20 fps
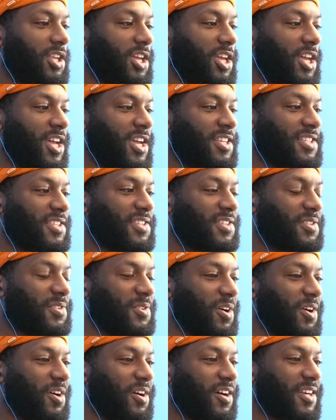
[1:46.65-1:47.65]
This
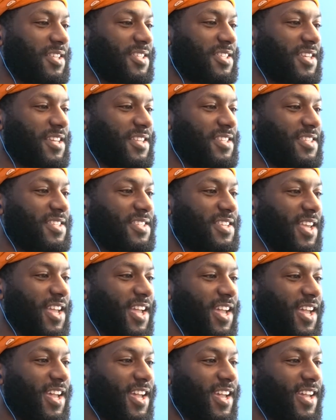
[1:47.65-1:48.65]
looks outside
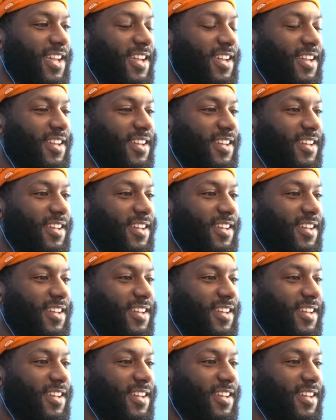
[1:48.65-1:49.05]
insane.